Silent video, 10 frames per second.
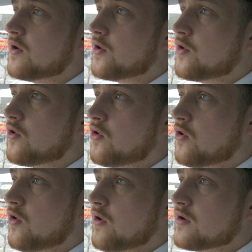
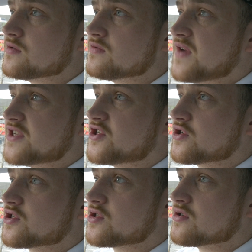or they're
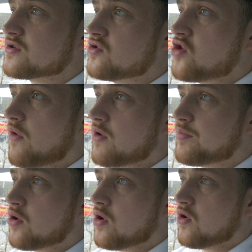just not
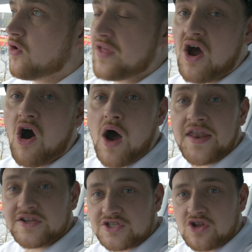or they are
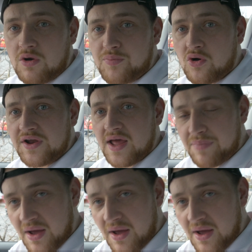and they're just not reporting it.